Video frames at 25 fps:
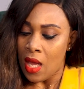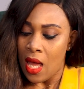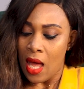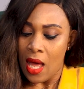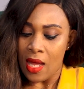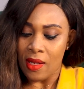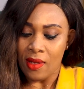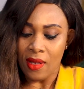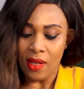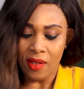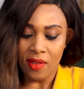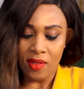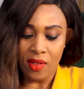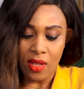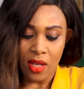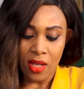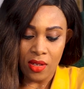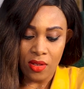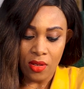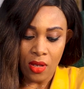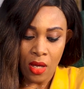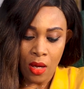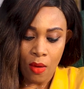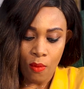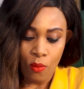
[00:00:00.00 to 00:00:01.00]
I like
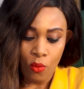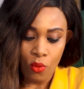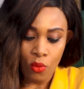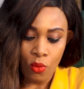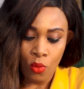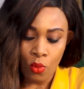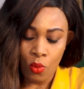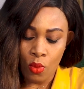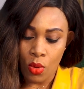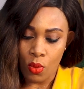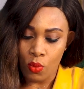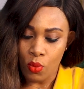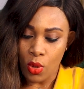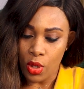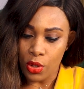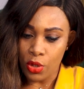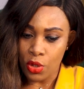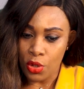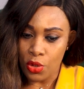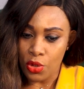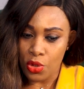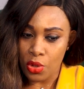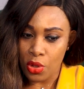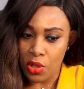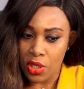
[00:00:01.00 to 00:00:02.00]
that. What
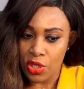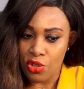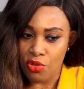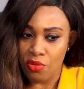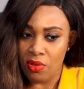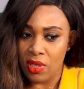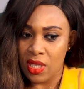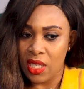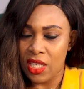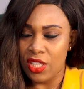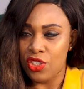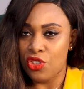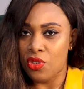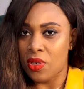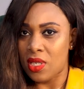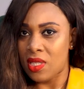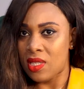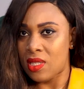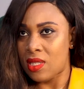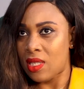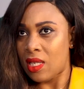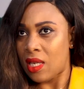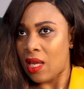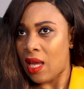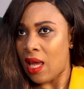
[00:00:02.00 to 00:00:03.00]
you do is really
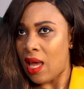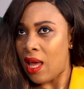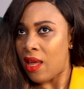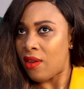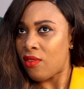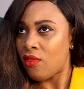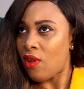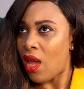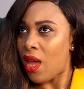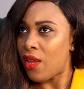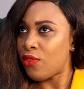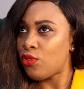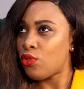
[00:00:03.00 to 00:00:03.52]
interesting and